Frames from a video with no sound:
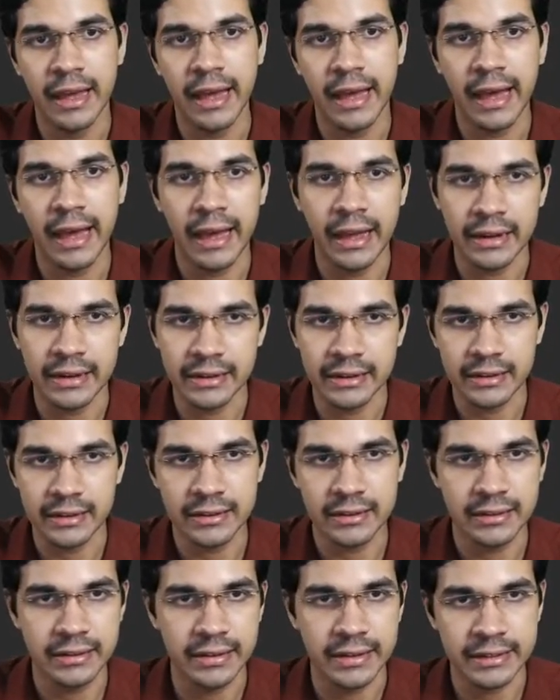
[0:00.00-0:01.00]
And
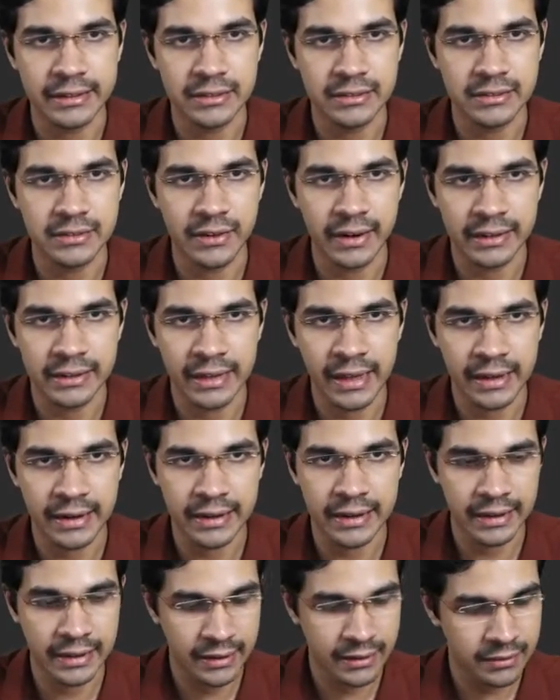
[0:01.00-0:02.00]
let us write that
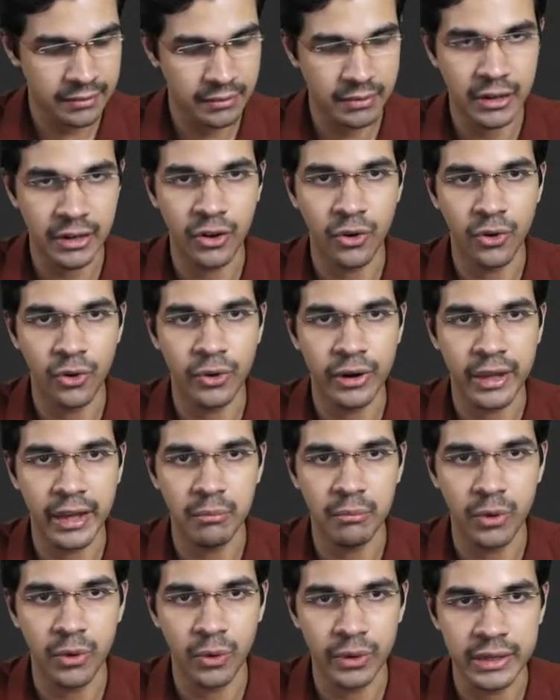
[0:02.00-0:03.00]
here, load
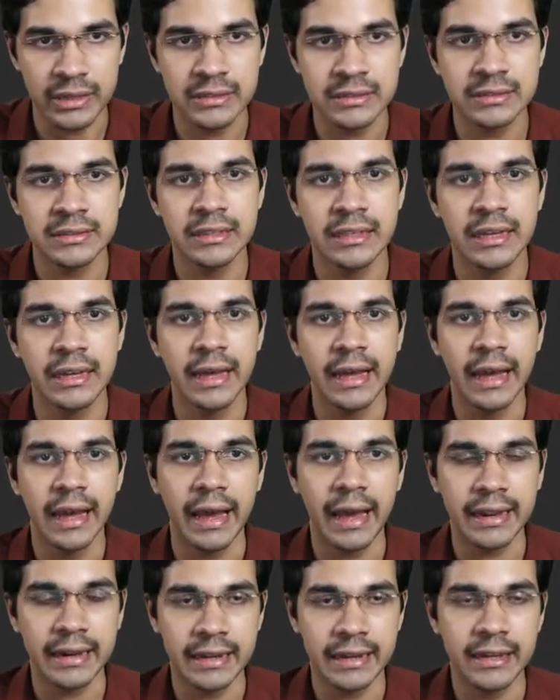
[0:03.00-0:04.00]
employees.
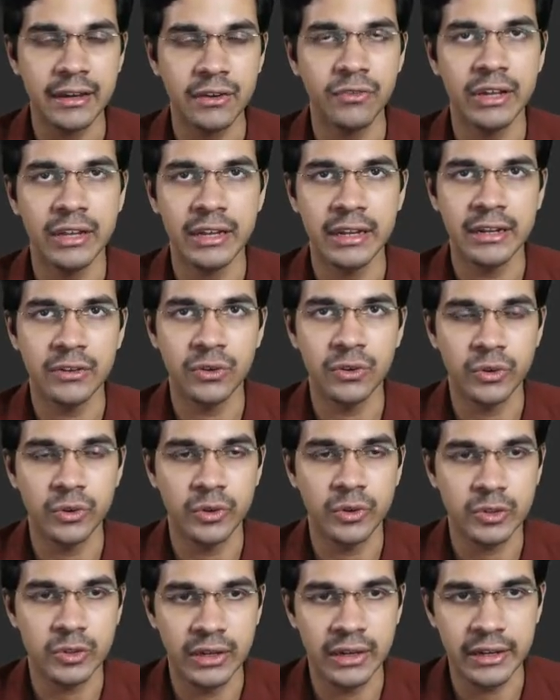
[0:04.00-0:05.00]
And here we need to
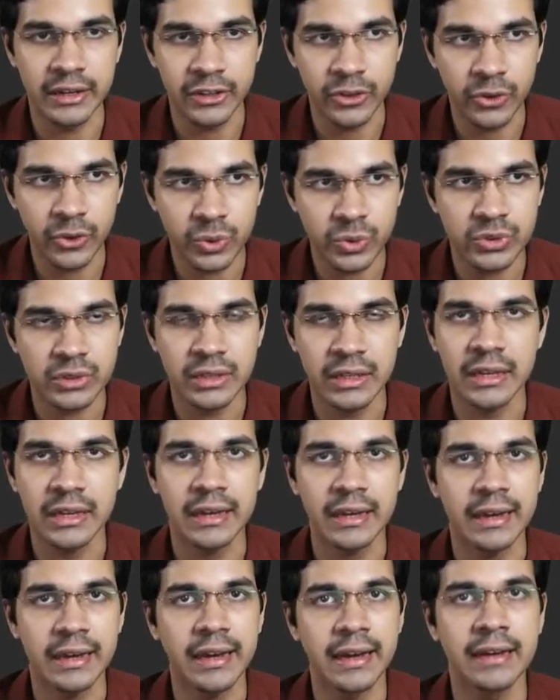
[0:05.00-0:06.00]
use
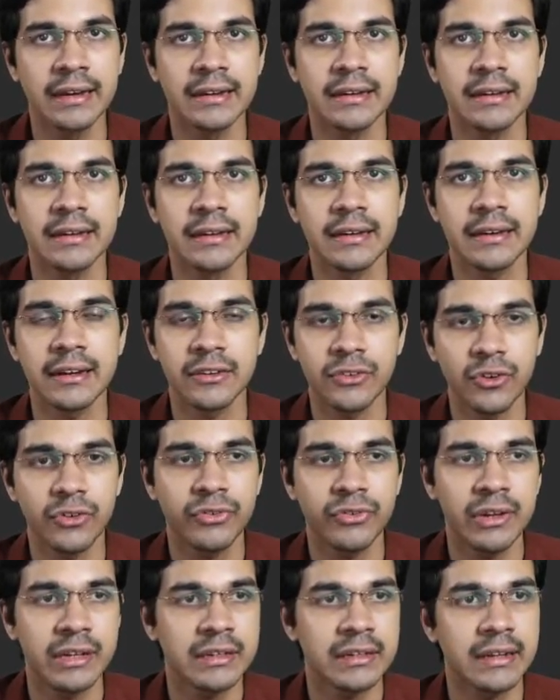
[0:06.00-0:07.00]
the
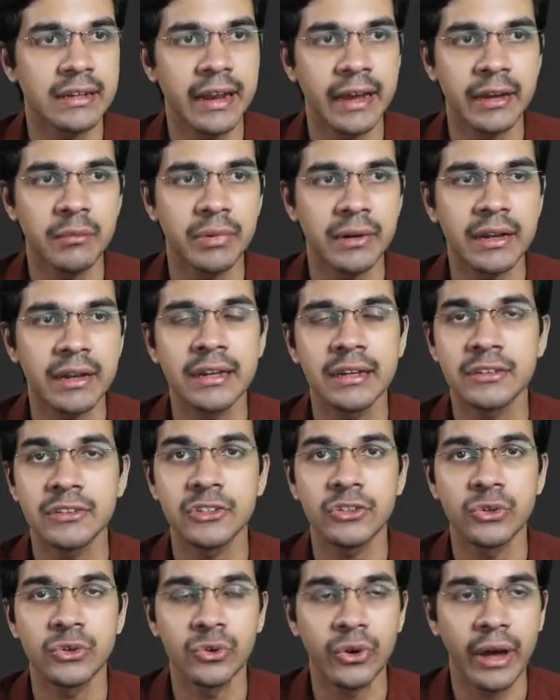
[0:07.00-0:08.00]
retrofit library
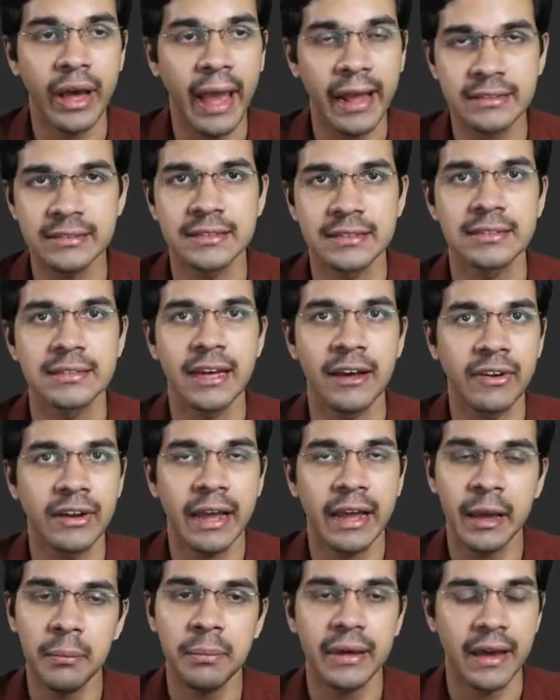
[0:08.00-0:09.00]
to access our
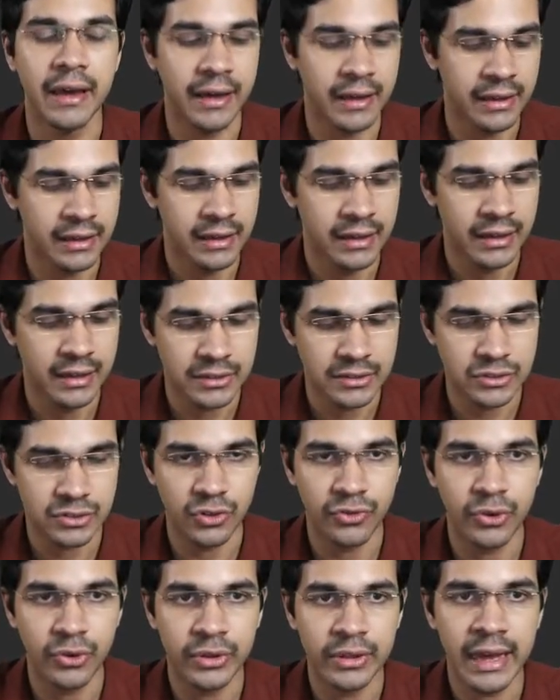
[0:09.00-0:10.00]
API. So
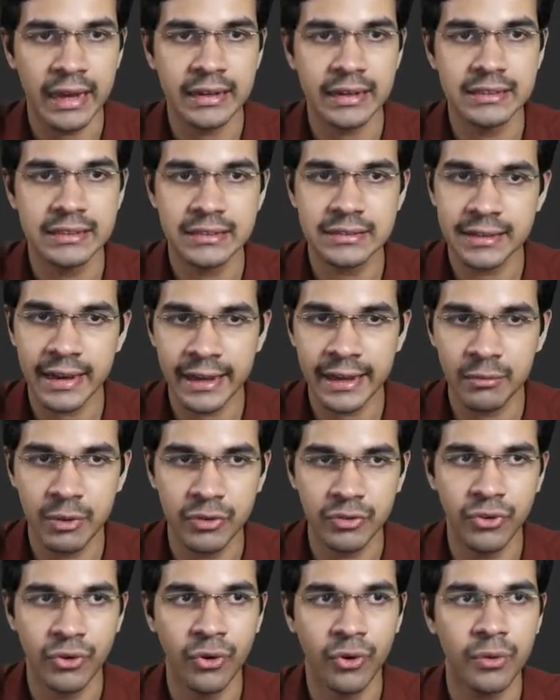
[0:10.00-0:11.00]
for that, just like
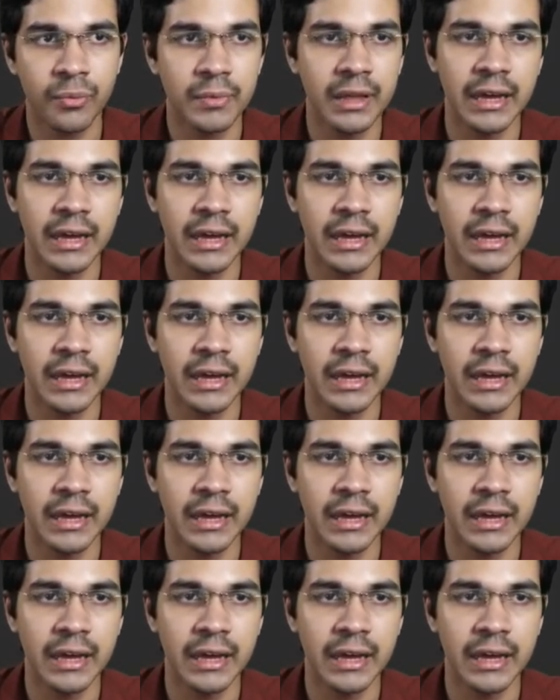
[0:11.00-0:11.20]
before,